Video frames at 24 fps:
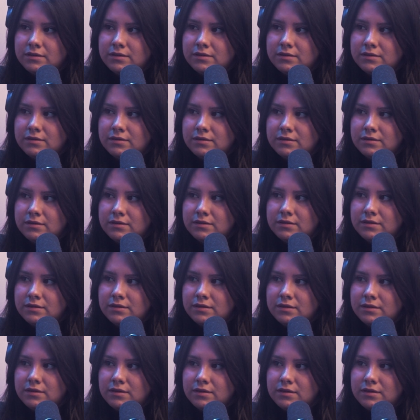
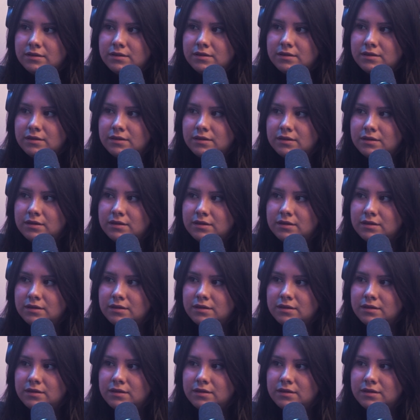[no speech]